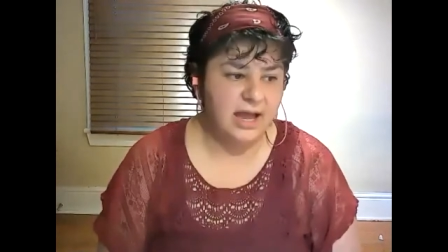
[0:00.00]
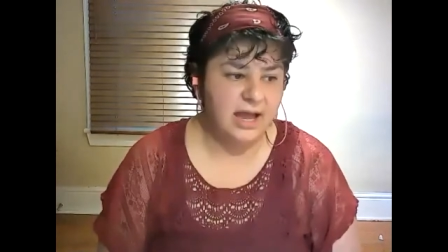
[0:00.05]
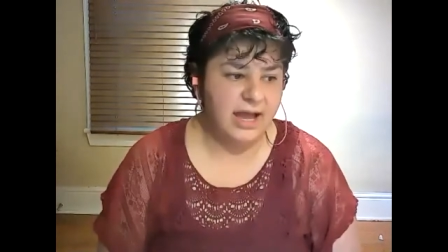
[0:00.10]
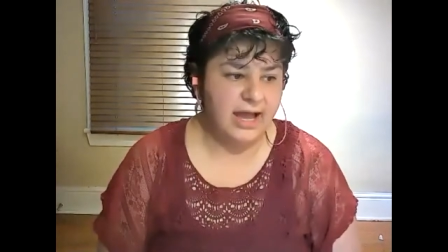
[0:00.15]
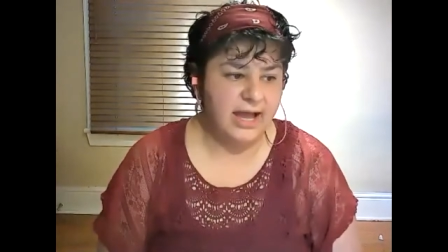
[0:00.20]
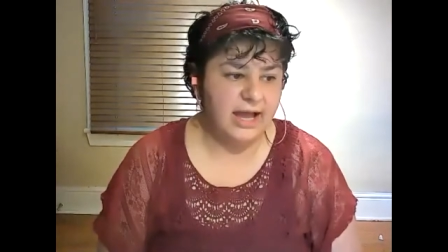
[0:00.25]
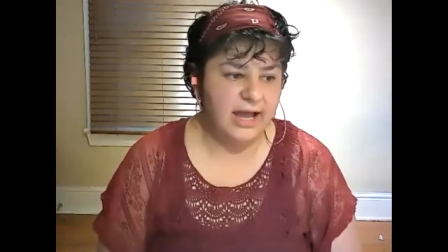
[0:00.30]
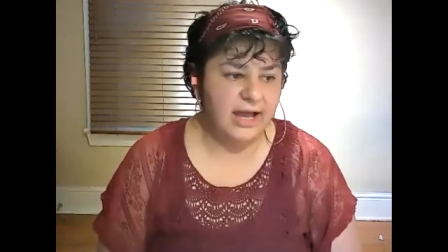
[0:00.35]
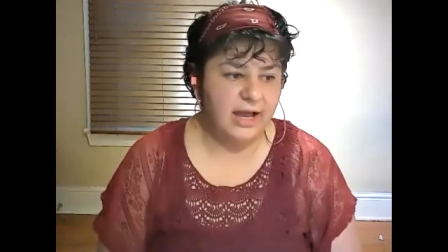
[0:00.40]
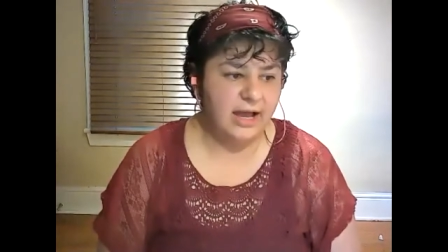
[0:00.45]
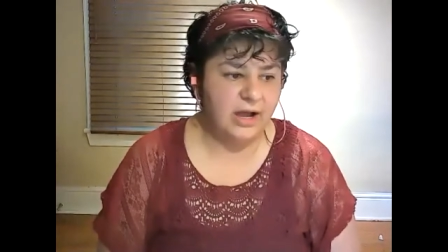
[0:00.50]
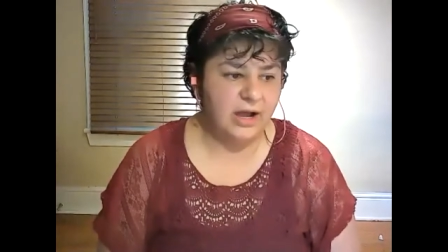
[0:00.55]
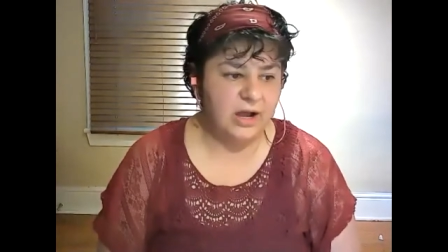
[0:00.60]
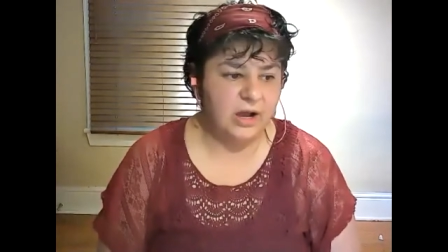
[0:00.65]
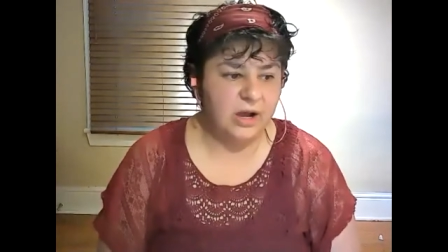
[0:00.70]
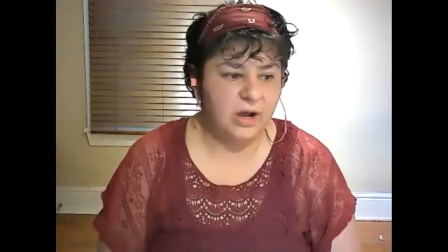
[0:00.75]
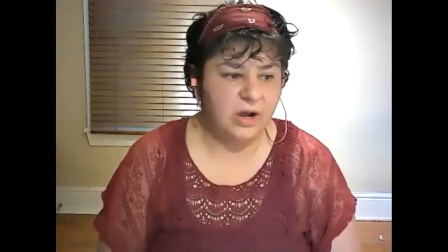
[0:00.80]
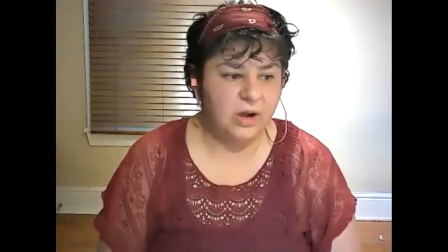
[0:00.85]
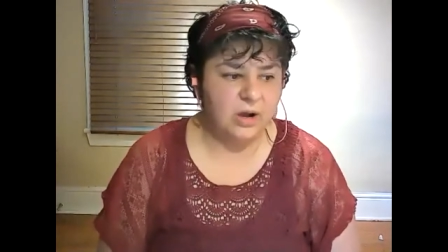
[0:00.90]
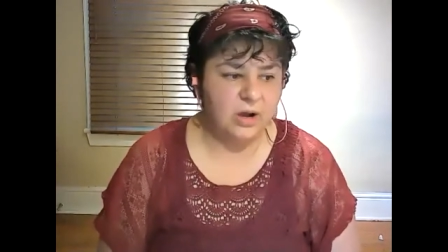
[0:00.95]

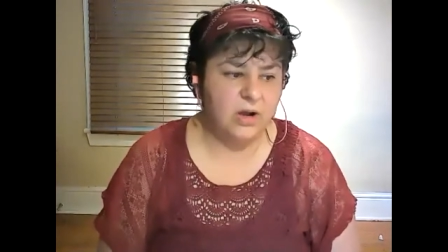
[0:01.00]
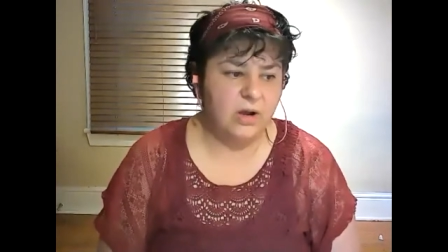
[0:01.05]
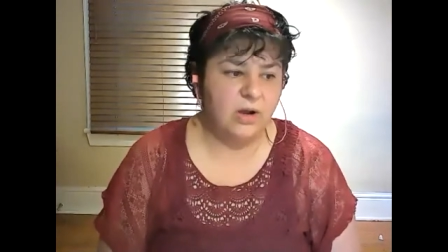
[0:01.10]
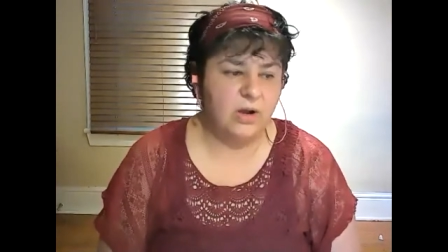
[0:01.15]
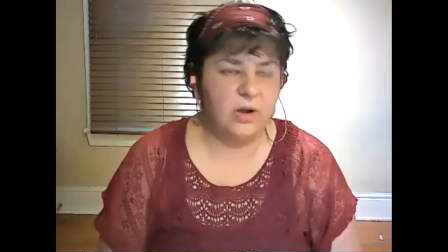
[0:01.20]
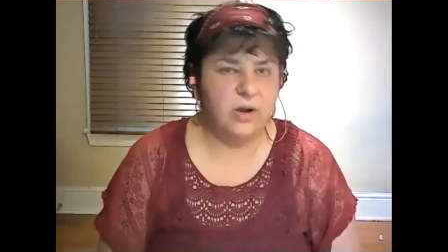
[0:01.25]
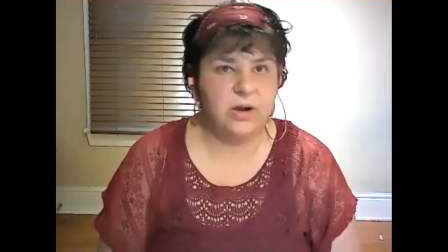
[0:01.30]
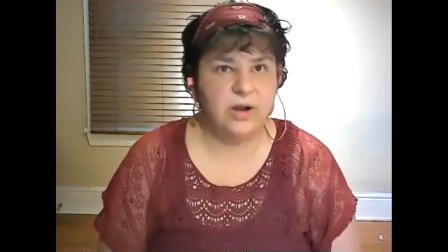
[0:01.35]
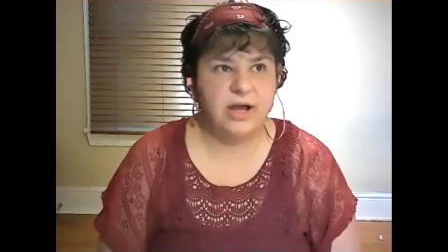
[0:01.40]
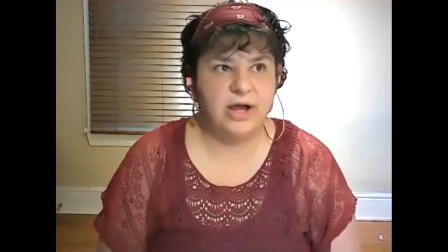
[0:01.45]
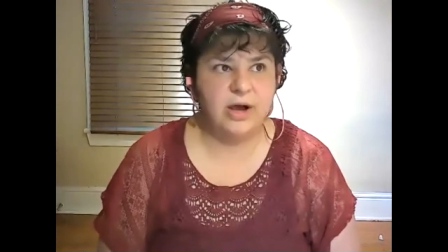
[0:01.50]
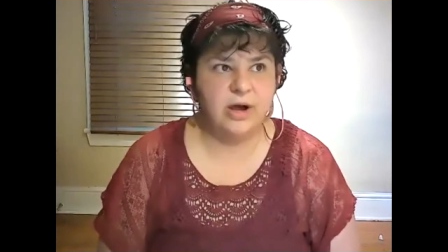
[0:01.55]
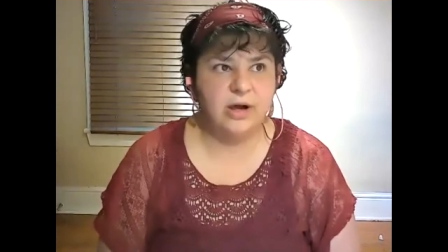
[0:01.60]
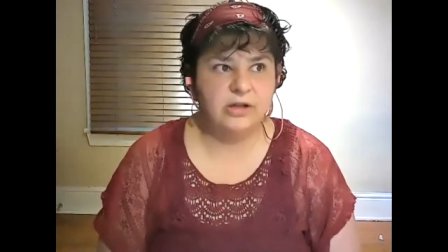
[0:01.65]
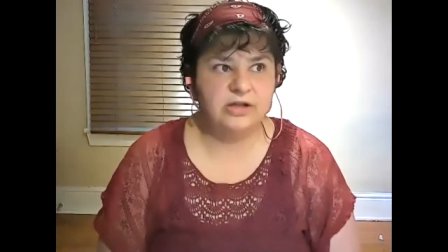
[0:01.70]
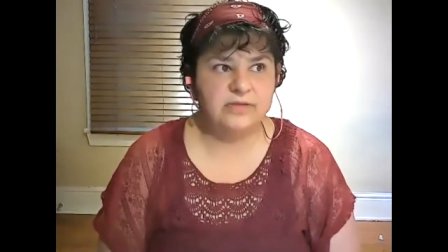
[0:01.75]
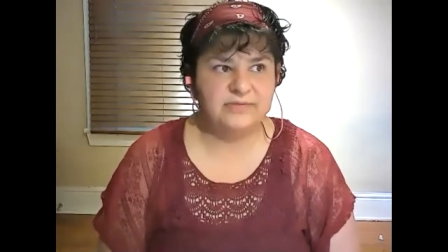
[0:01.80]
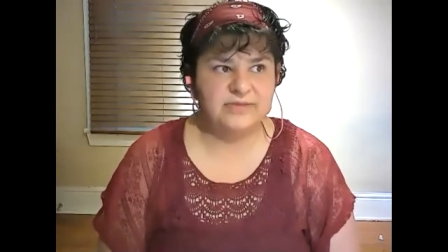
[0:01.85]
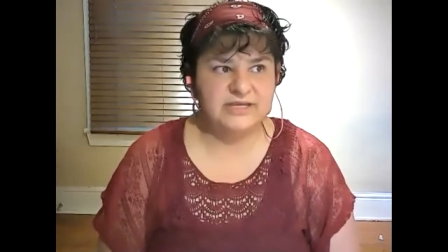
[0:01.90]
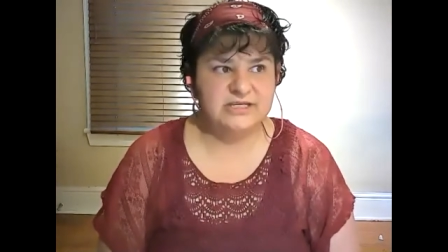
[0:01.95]

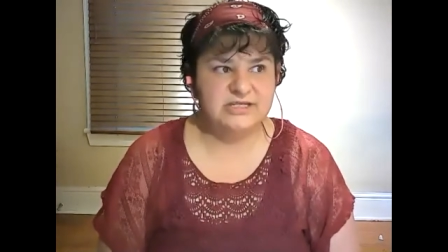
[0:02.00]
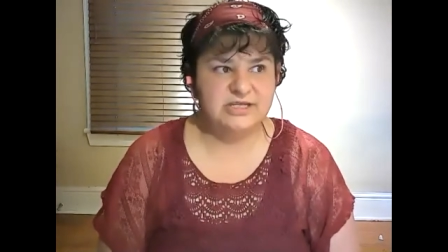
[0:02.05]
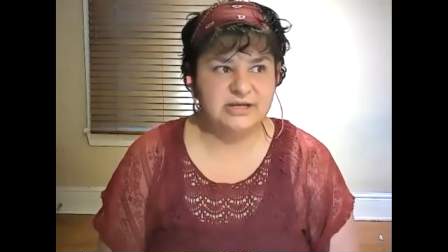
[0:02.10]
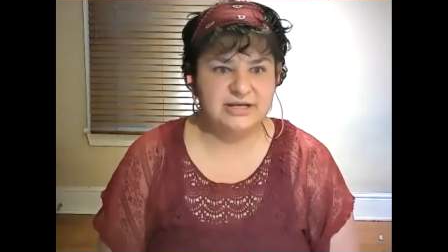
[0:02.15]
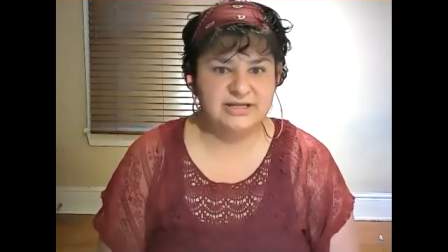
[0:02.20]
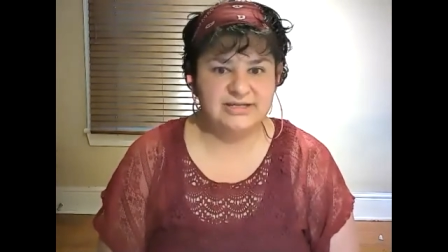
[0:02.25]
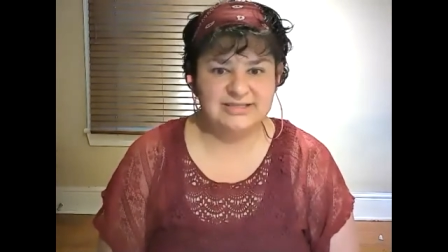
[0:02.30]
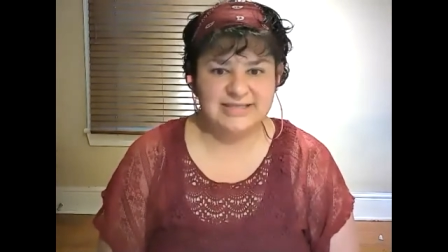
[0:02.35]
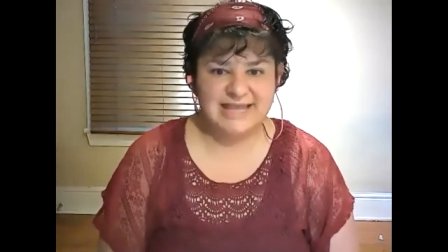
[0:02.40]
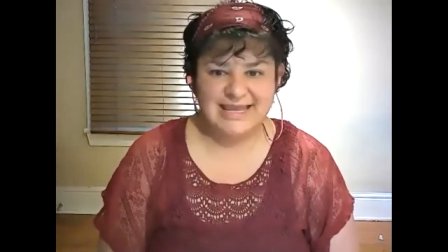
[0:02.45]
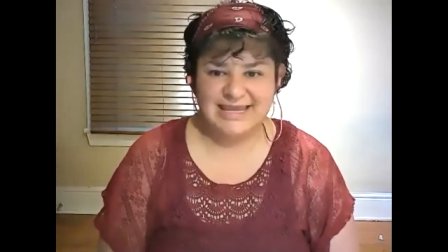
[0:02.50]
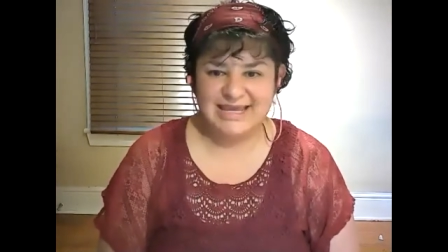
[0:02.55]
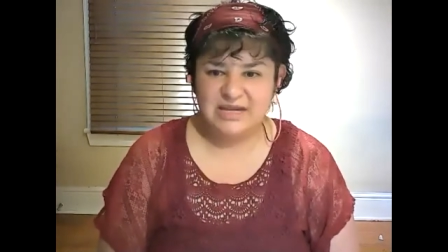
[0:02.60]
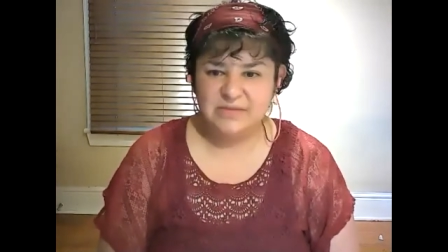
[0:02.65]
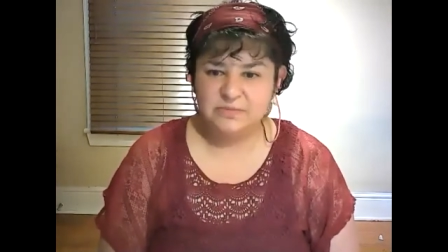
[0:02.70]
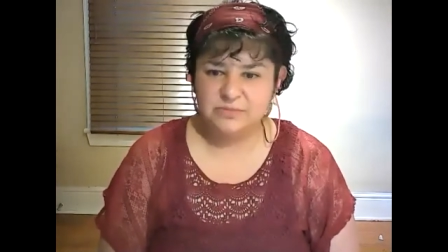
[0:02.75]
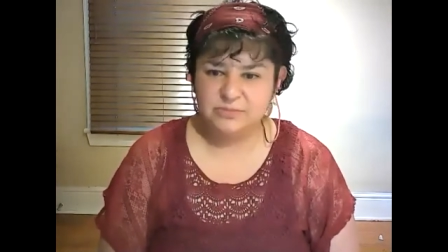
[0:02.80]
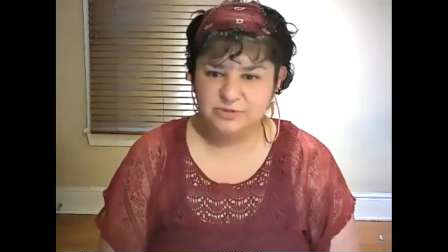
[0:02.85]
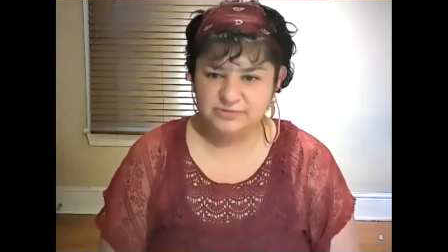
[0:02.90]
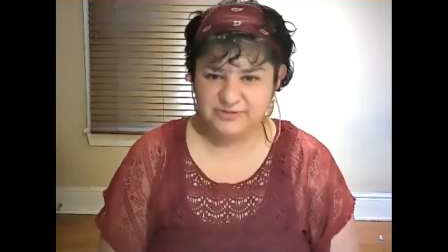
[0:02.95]
all of a sudden they
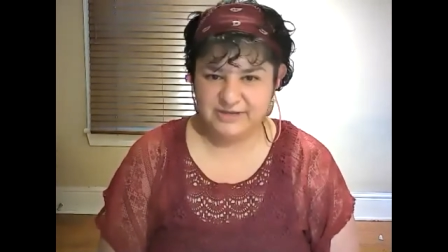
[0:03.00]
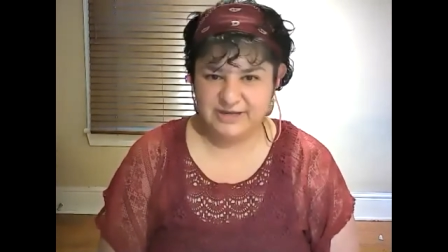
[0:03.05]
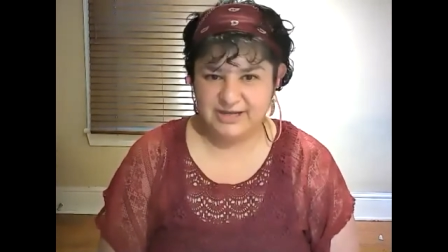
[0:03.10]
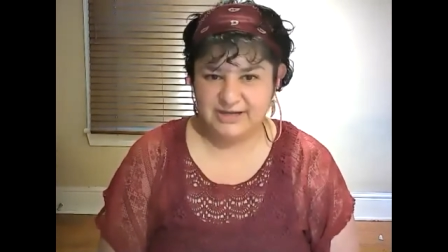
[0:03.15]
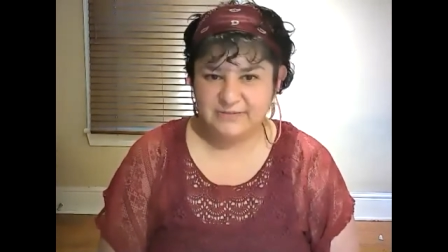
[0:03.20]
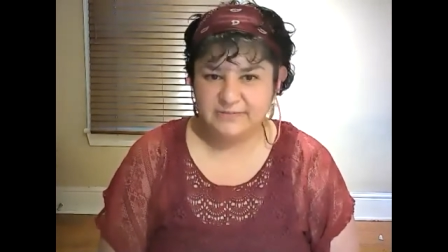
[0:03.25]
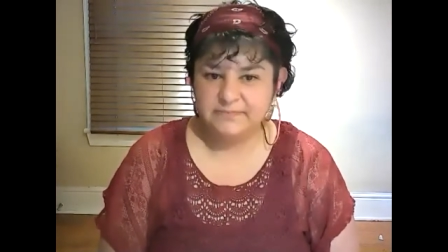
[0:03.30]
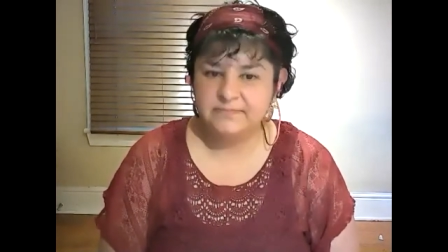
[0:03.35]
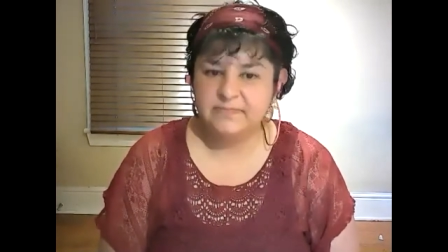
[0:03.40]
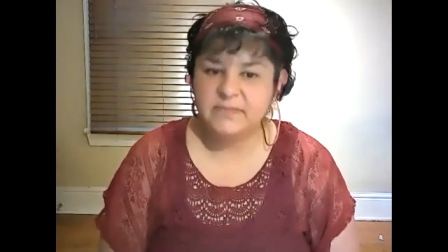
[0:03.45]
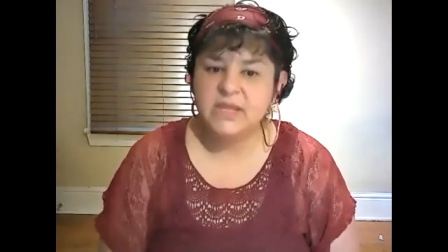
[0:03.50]
can move in.